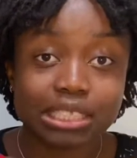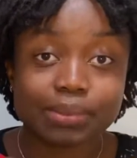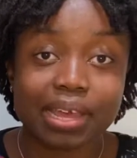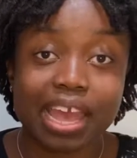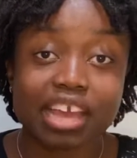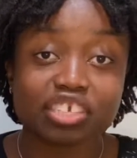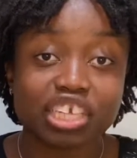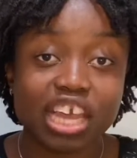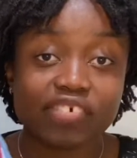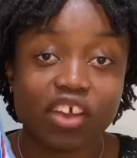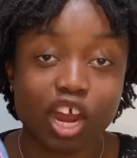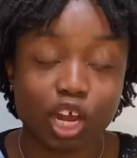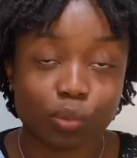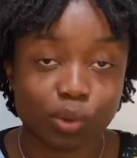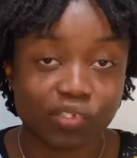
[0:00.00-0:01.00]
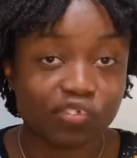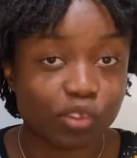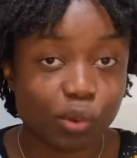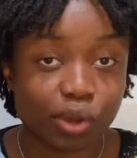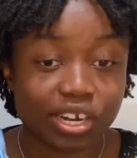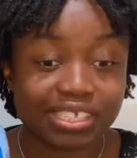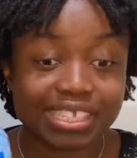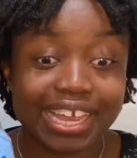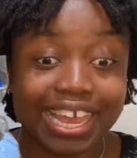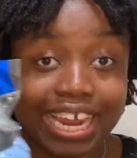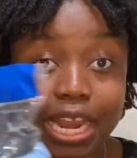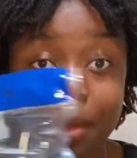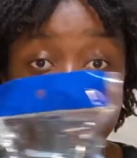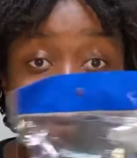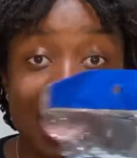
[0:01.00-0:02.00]
I actually have hardwood floors in
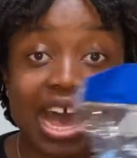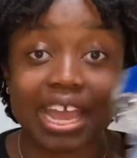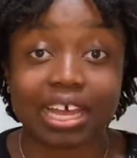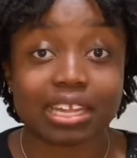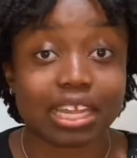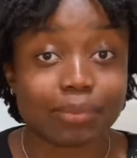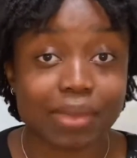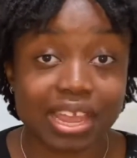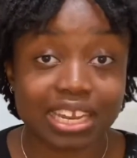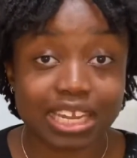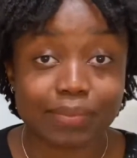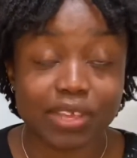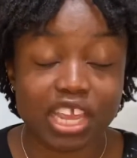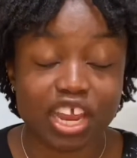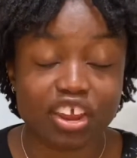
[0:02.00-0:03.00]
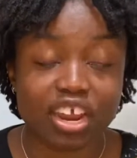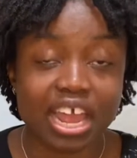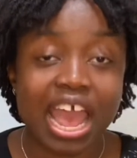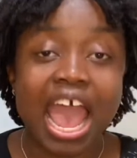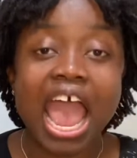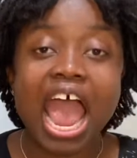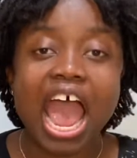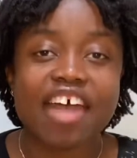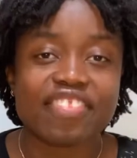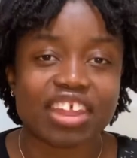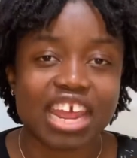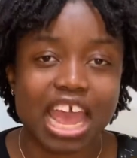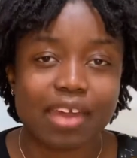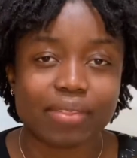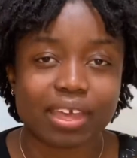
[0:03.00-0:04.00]
my main living area, and then I
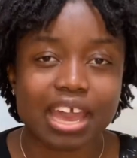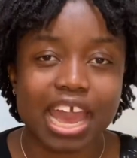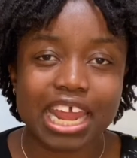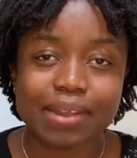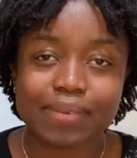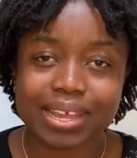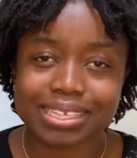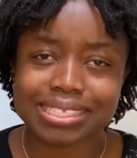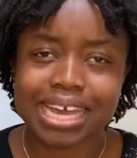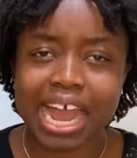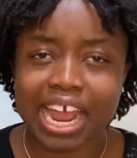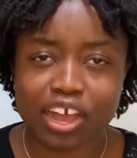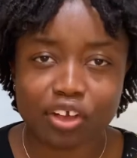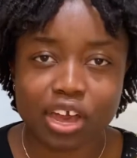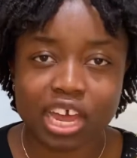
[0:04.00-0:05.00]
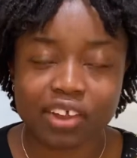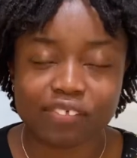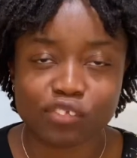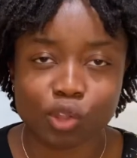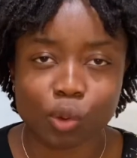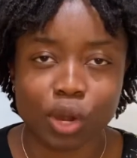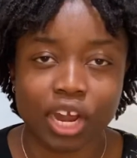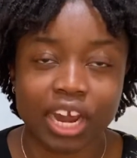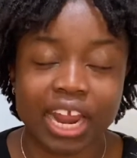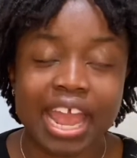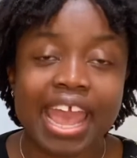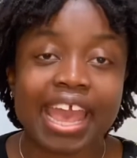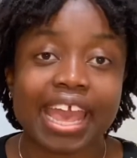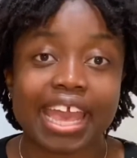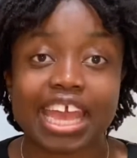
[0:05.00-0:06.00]
have kind of a tile kind of floor
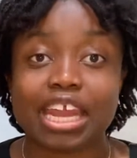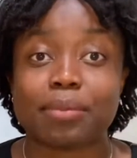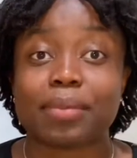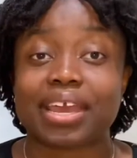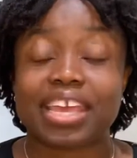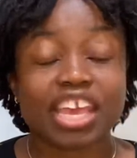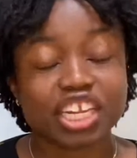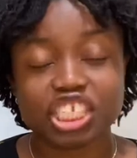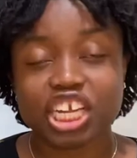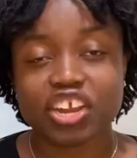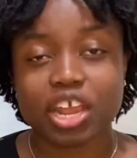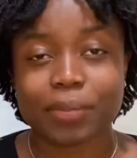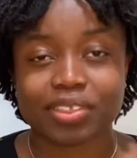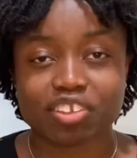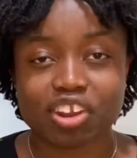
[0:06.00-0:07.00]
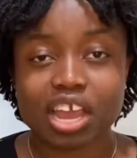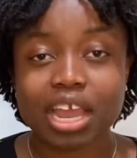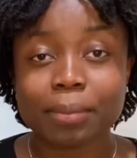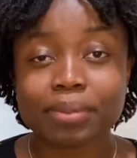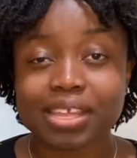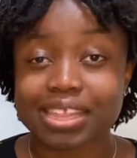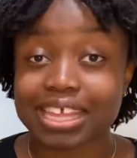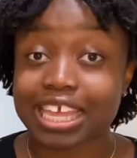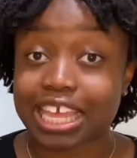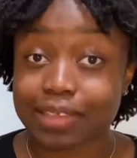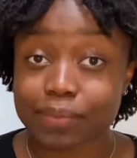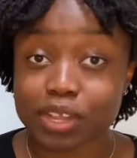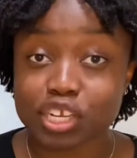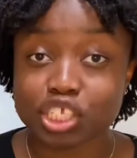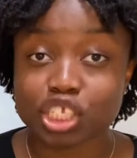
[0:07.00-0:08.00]
in my kitchen area, but they're not completely
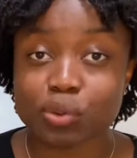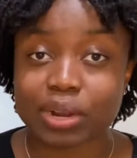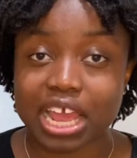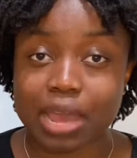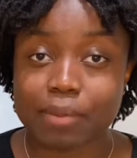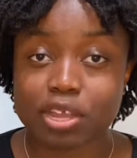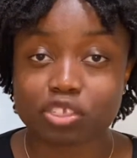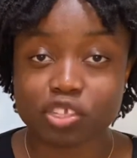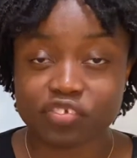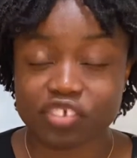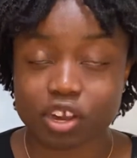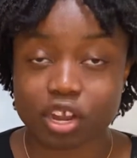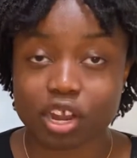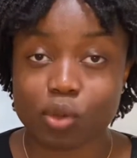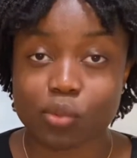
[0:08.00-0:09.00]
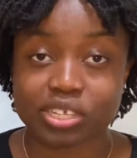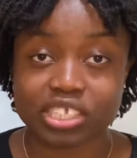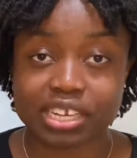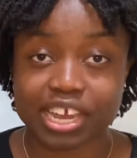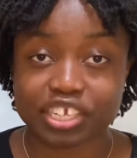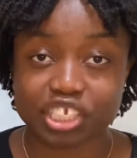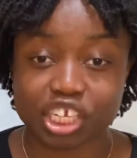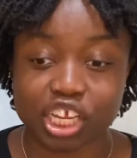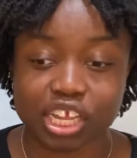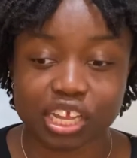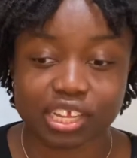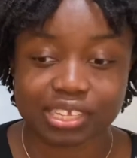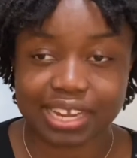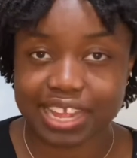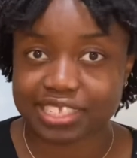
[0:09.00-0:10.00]
even. So when I had my Swiffer, it wasn't actually
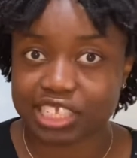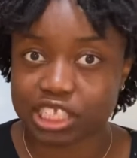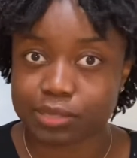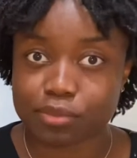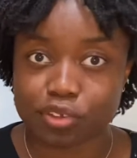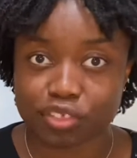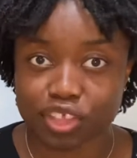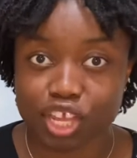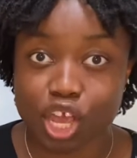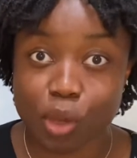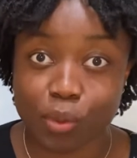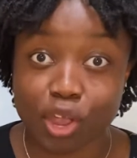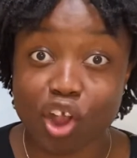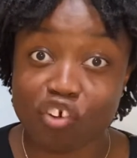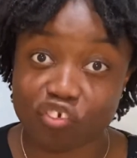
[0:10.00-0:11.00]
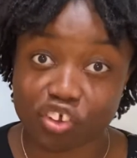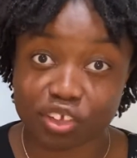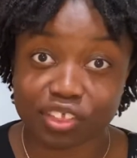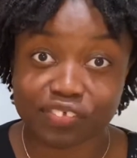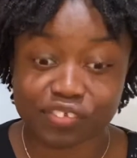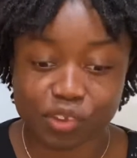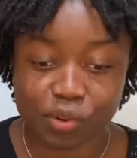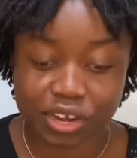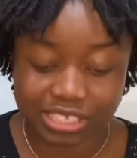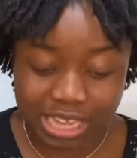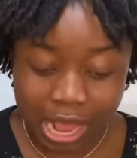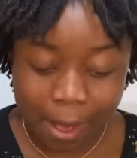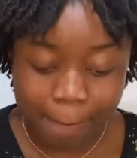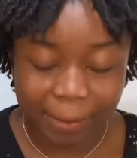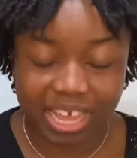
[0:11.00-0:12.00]
nicely smoothly going over the floors
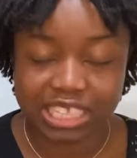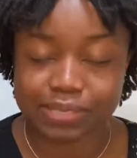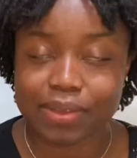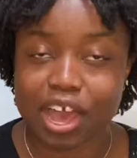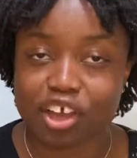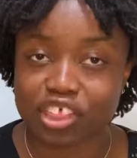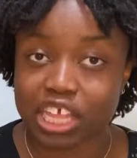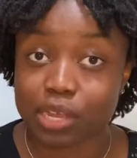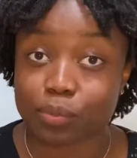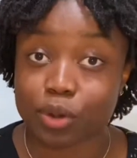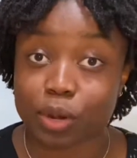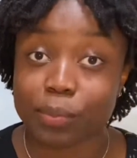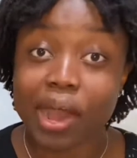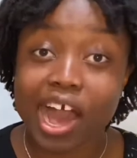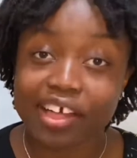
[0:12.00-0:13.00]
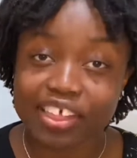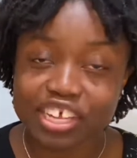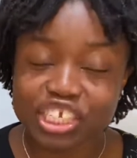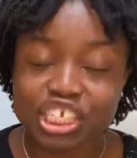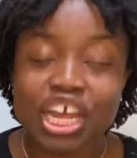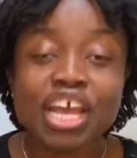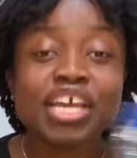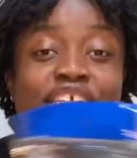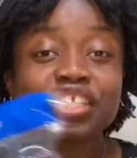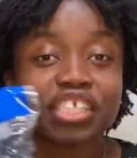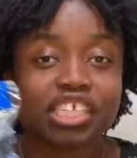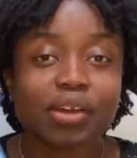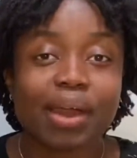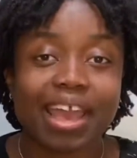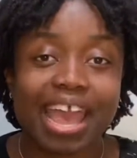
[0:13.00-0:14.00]
because of how they were polished. So
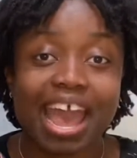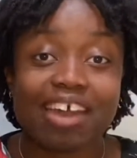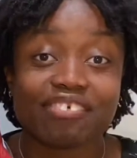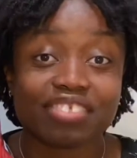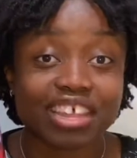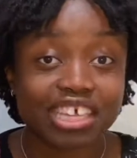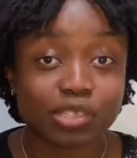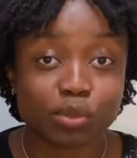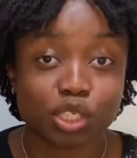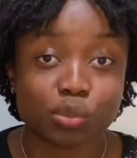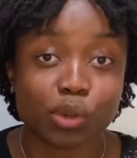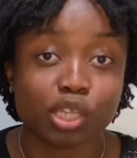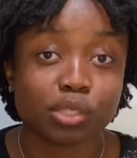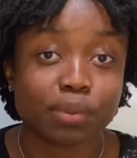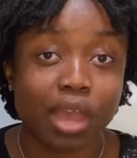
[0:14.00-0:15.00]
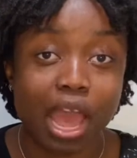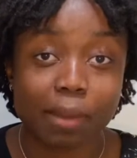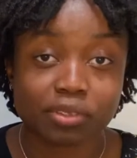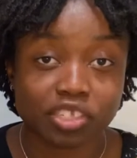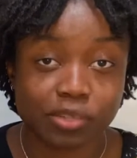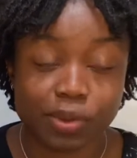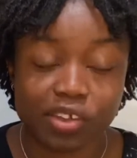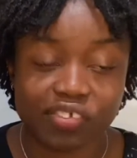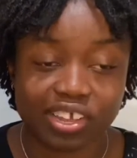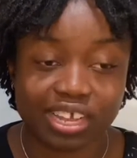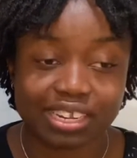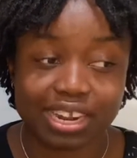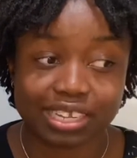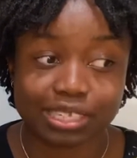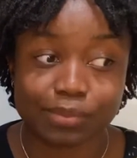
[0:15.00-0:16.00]
I have this, which works absolutely perfect. It
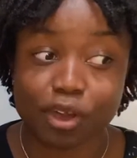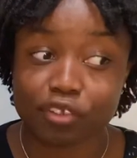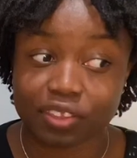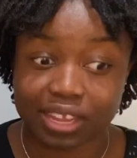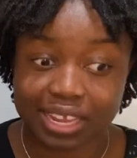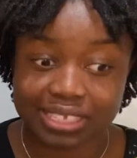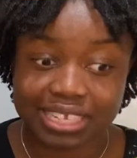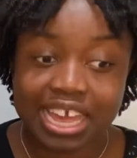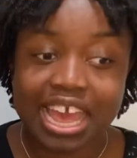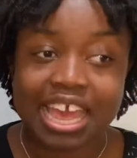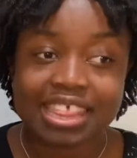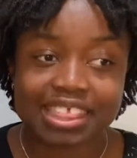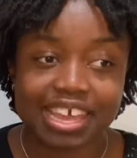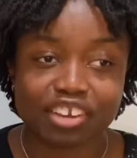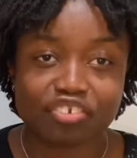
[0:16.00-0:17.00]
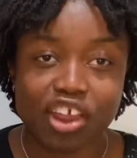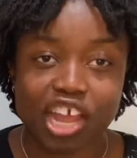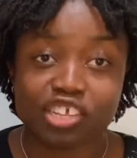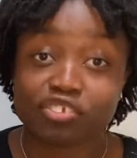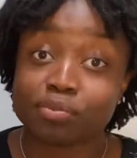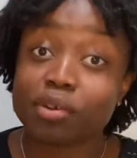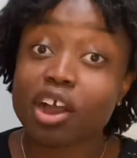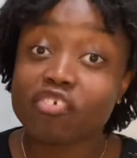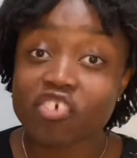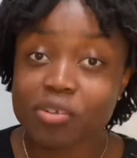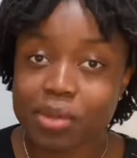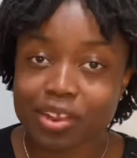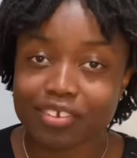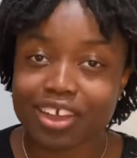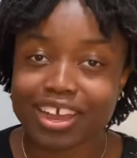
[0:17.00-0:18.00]
takes up all the lint that tracks from
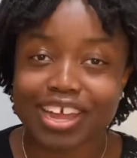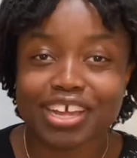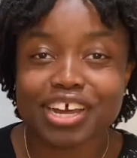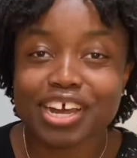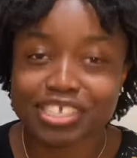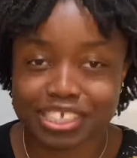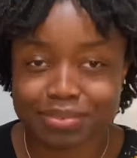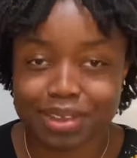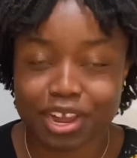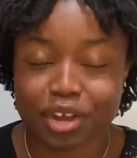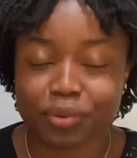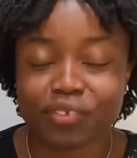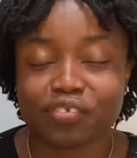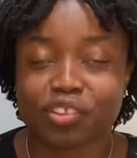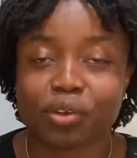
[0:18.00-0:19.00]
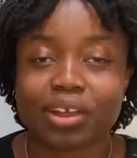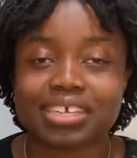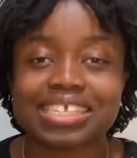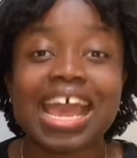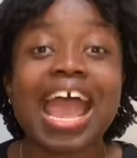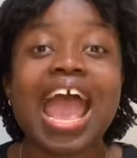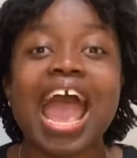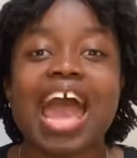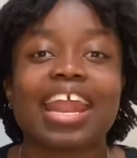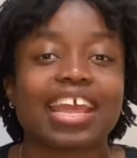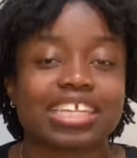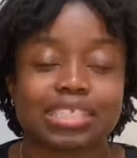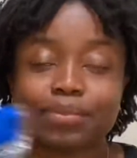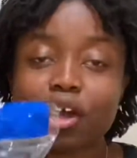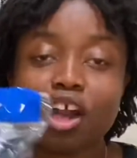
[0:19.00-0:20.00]
my rug onto my hardwood floors, and it
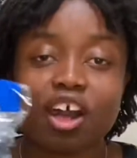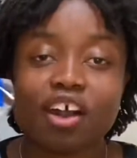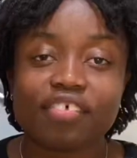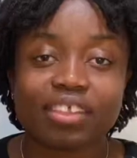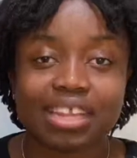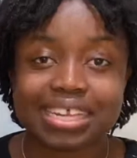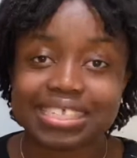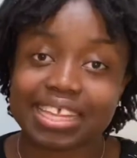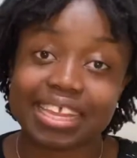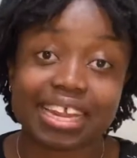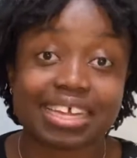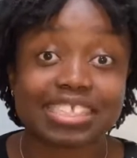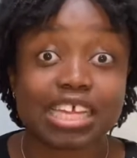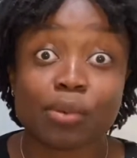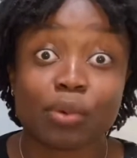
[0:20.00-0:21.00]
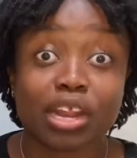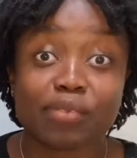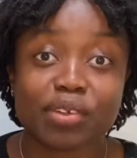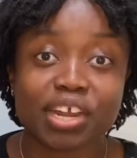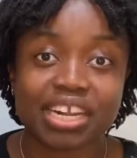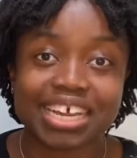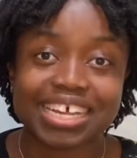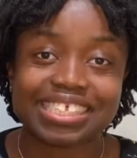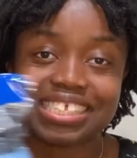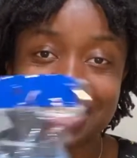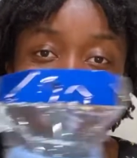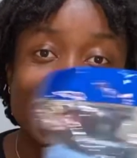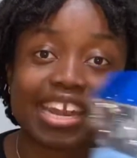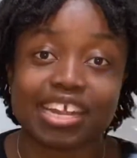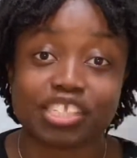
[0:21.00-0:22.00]
gets all the lint and the dust and whatever it is,
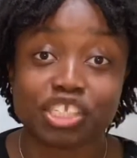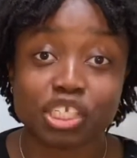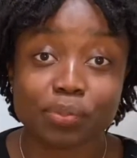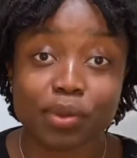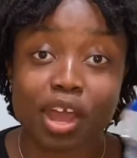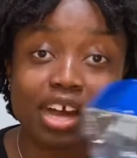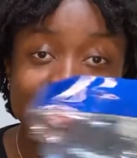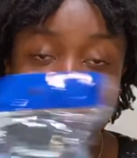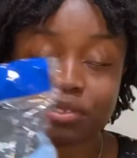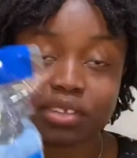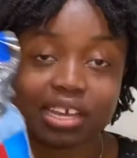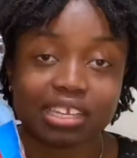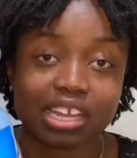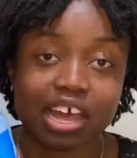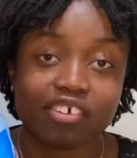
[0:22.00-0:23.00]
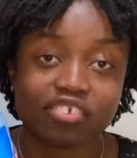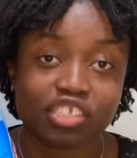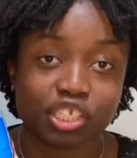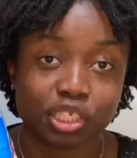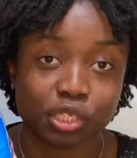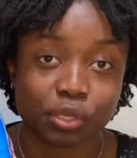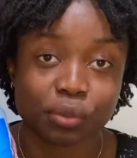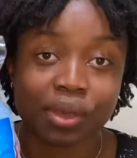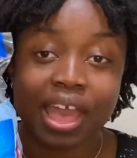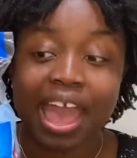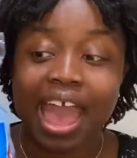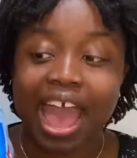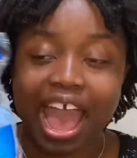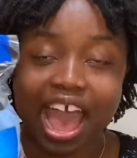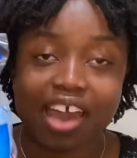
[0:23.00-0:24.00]
and it's super awesome. So I love to
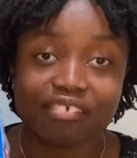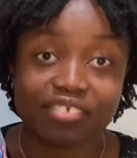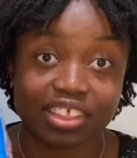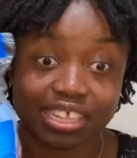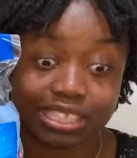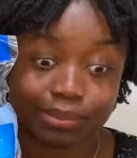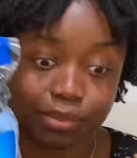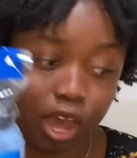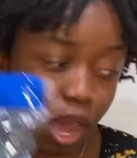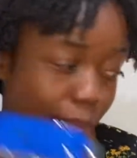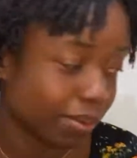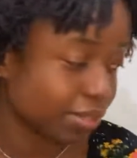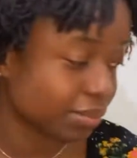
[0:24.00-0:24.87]
have this mop.